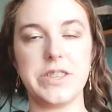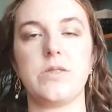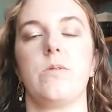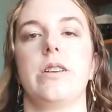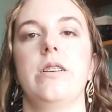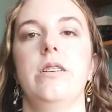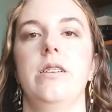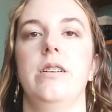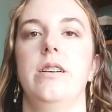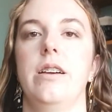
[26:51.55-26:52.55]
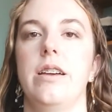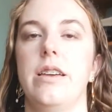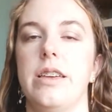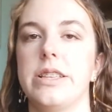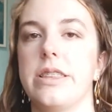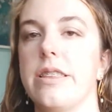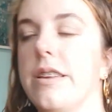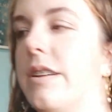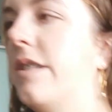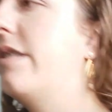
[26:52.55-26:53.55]
sweater.
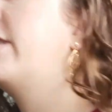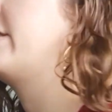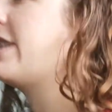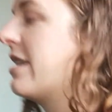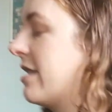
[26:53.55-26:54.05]
Let's see, the